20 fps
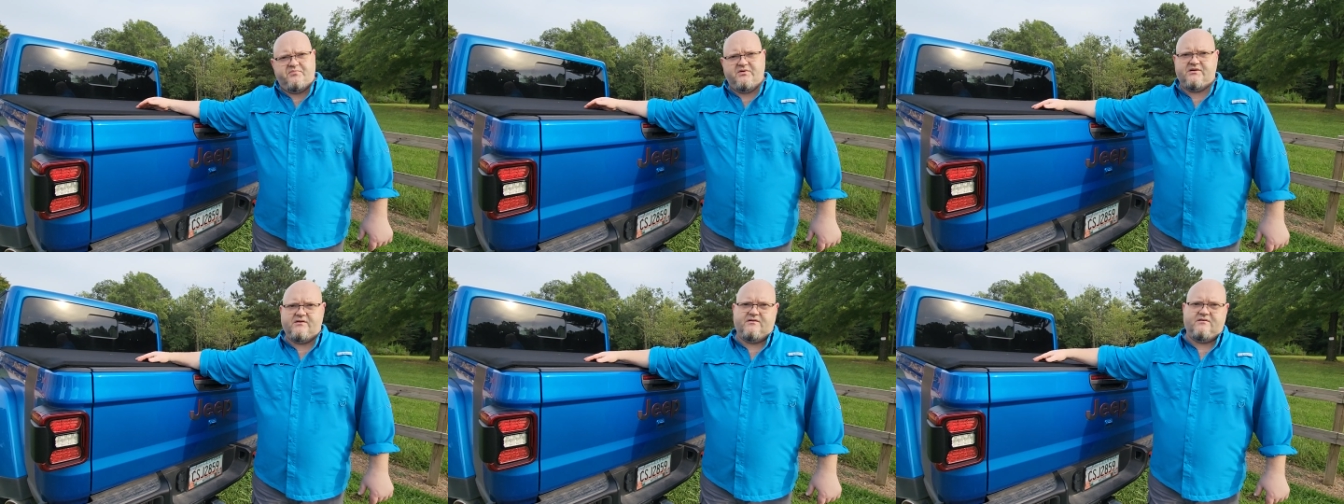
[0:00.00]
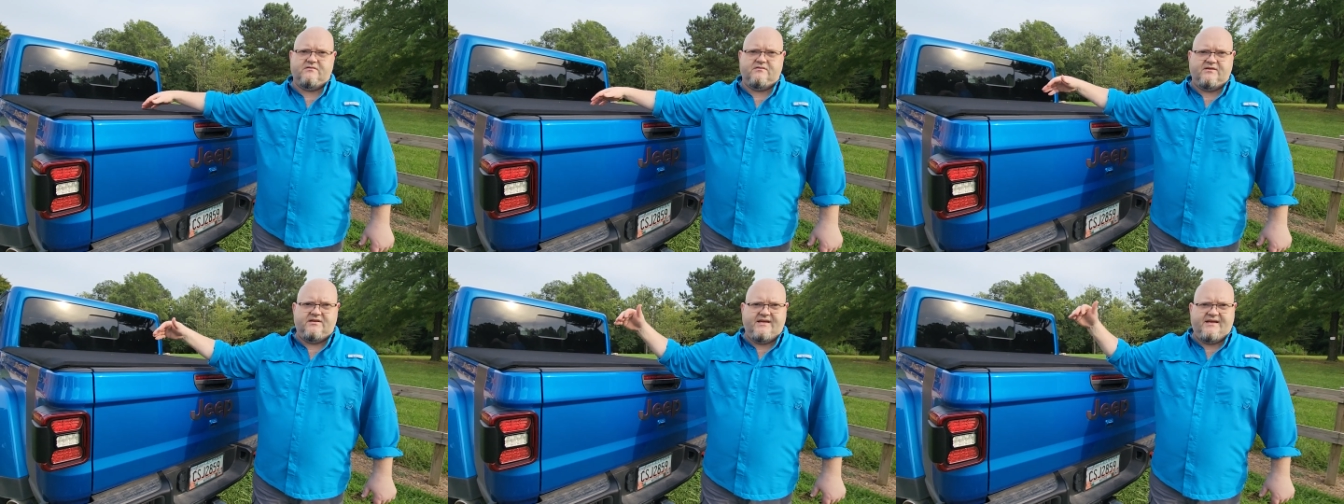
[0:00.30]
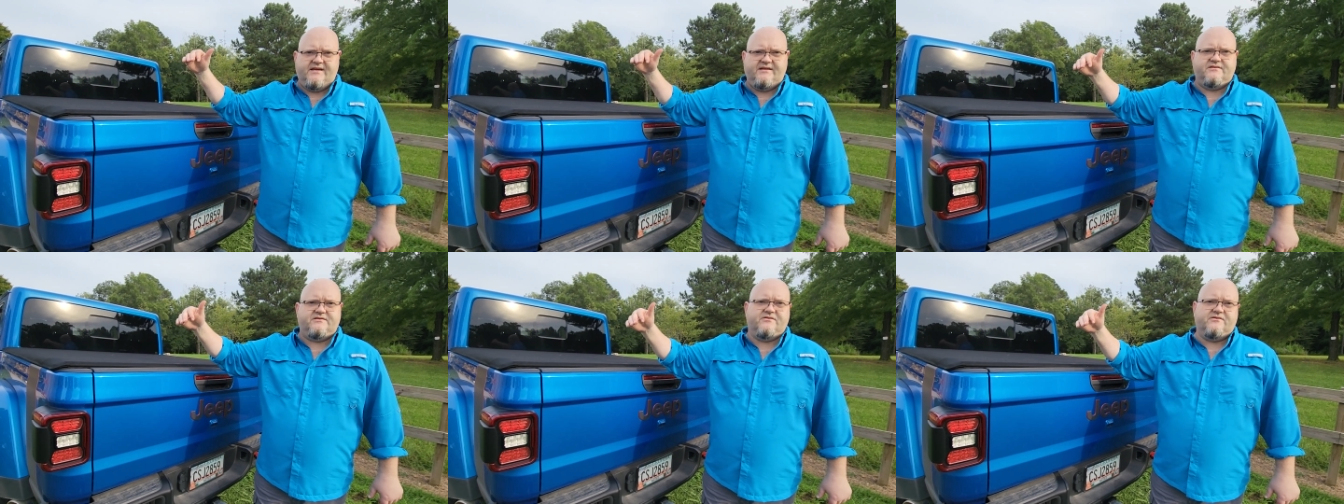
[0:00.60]
put a
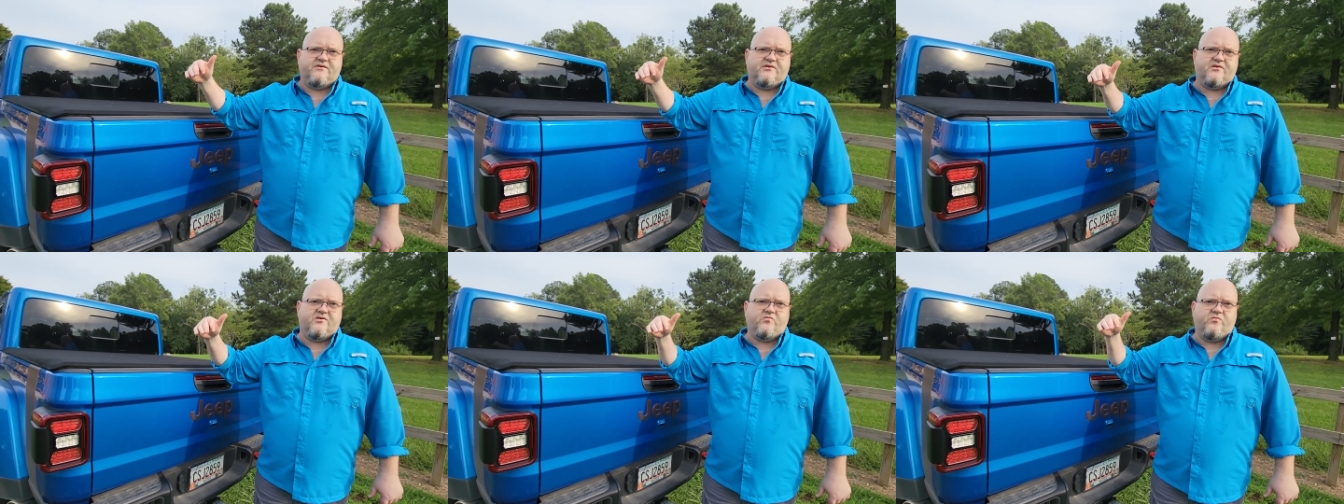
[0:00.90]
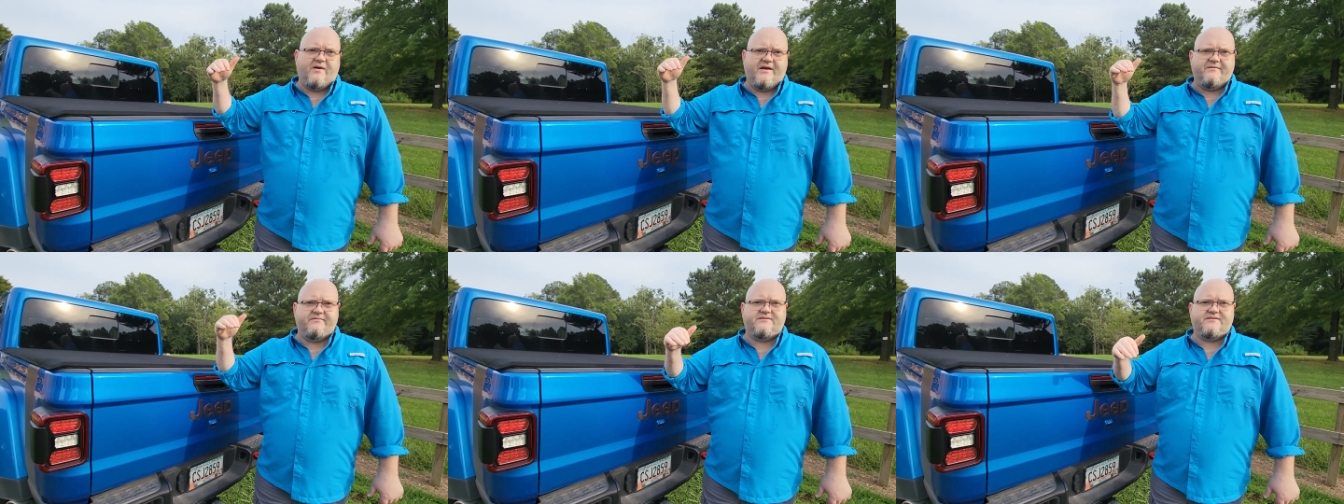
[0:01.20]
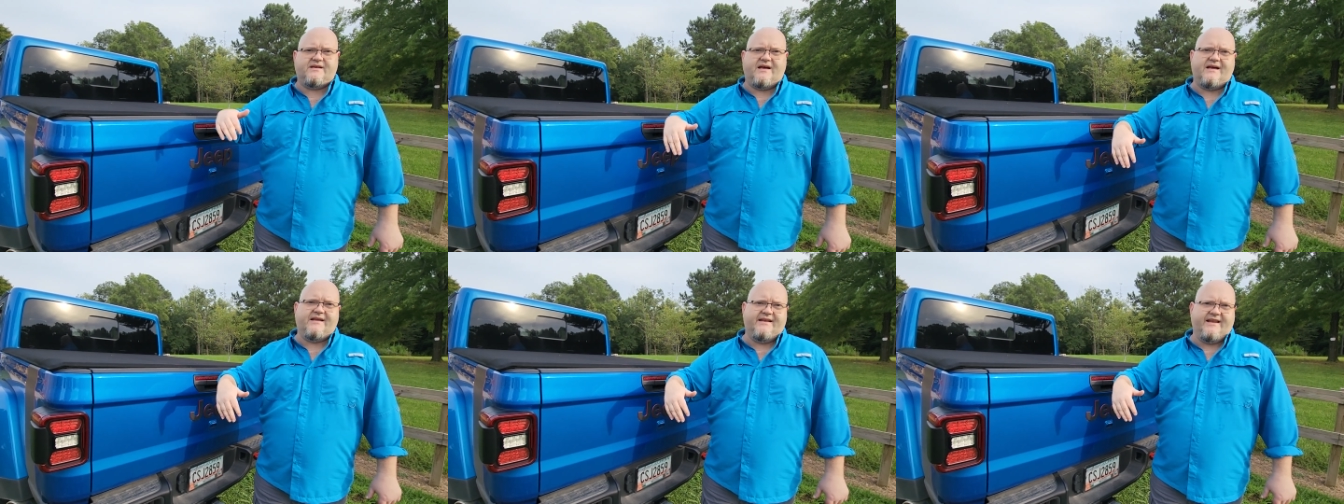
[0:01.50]
link to their
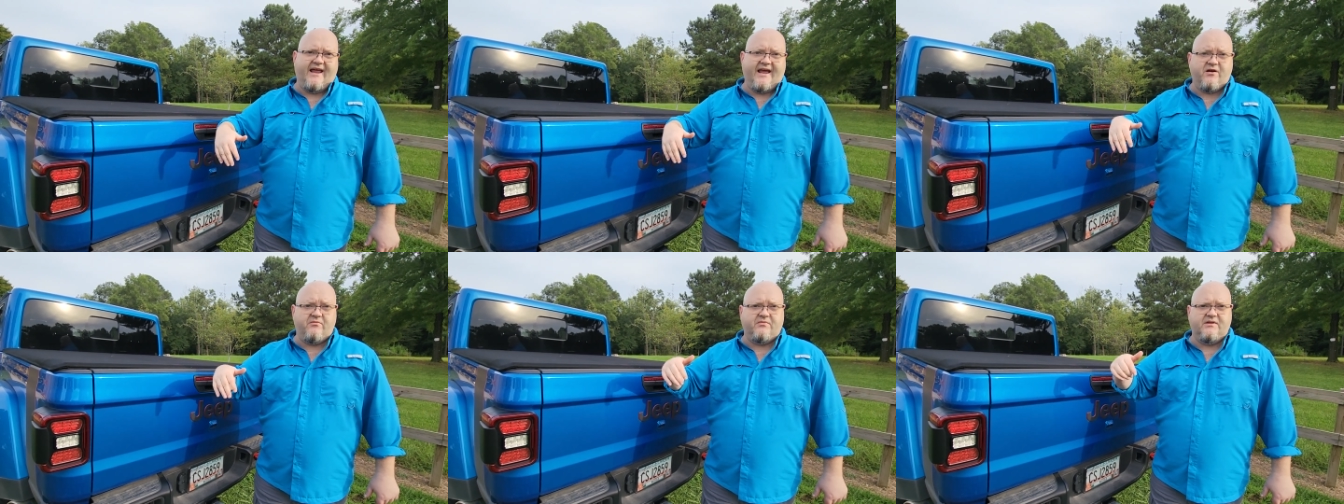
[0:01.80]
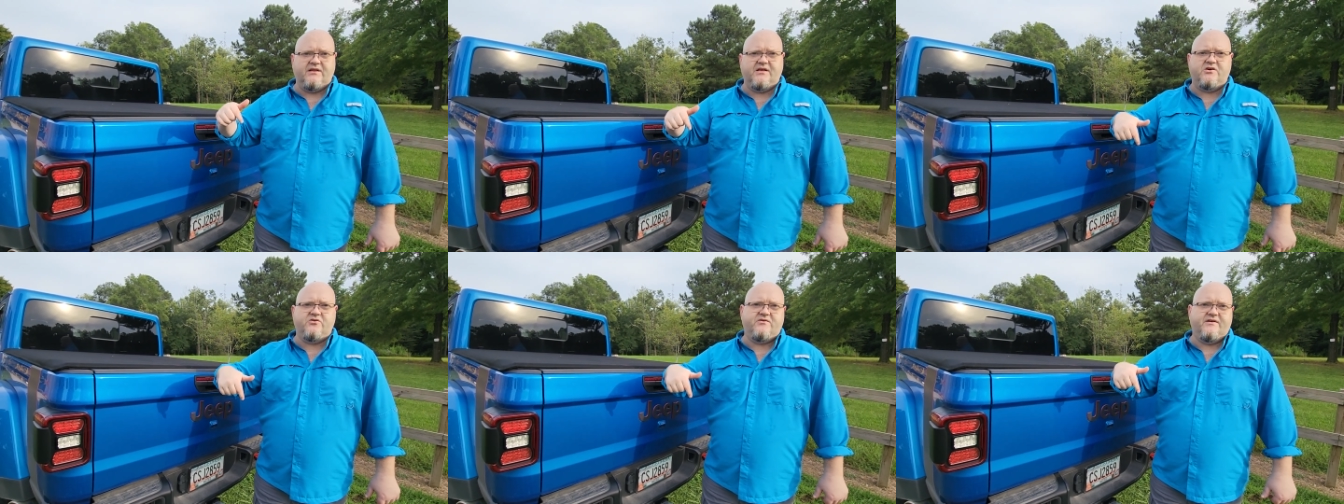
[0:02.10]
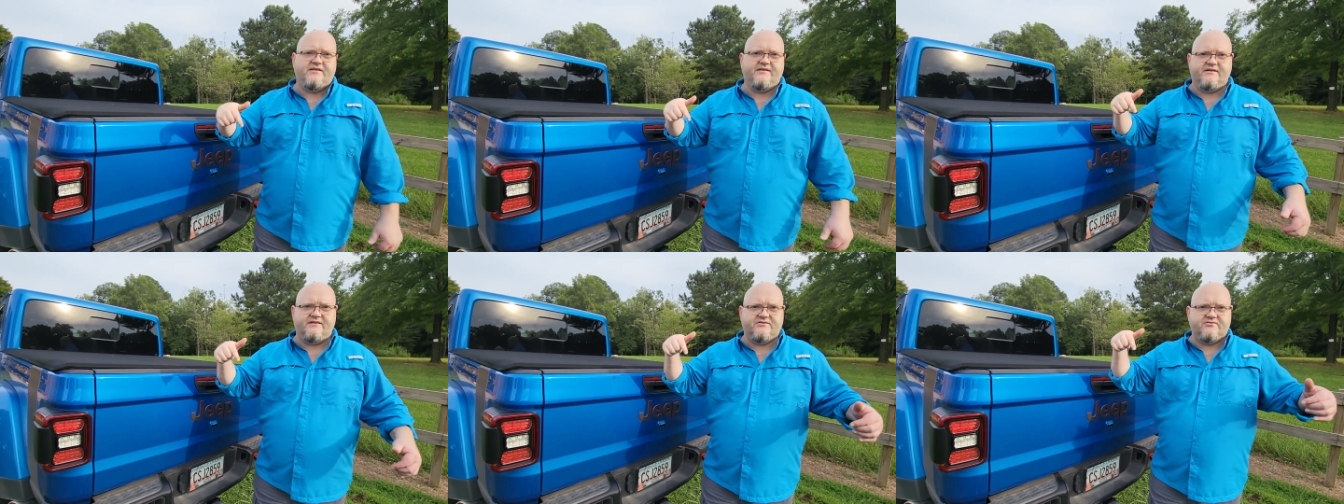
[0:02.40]
website down
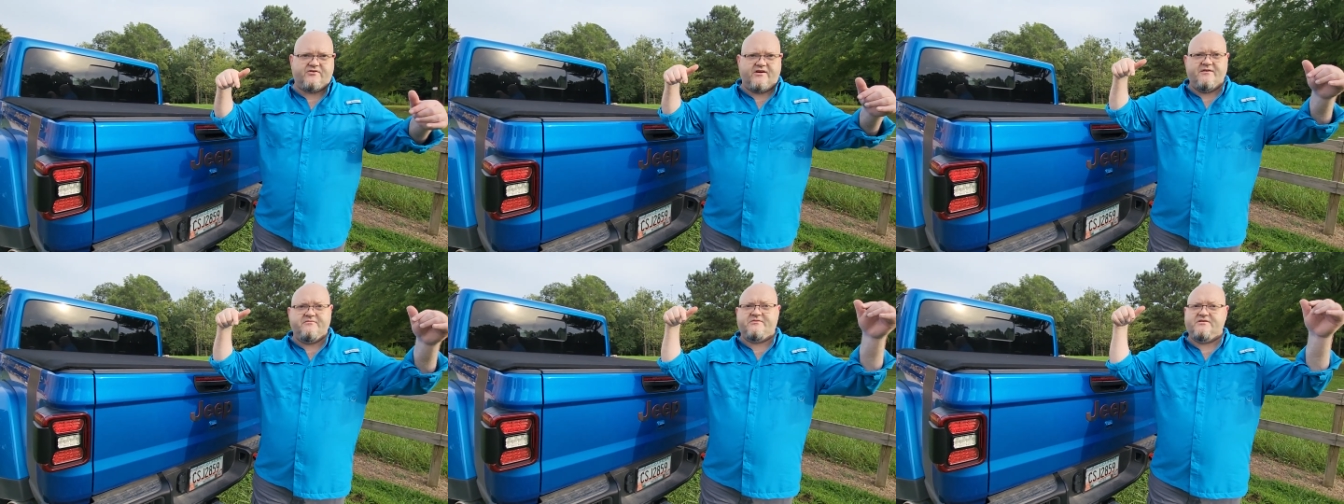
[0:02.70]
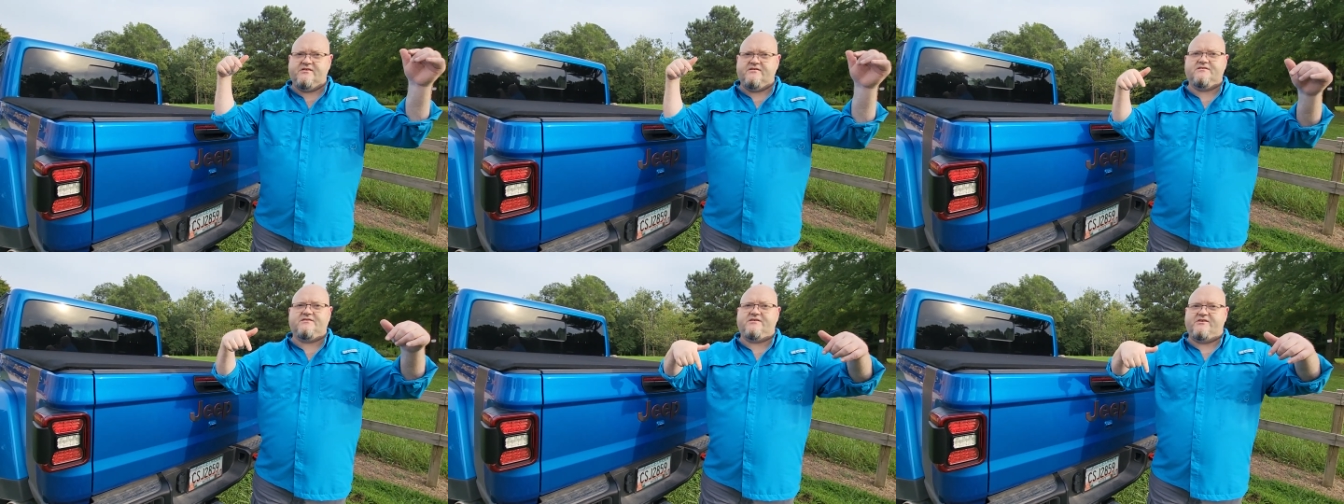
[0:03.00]
below in the description.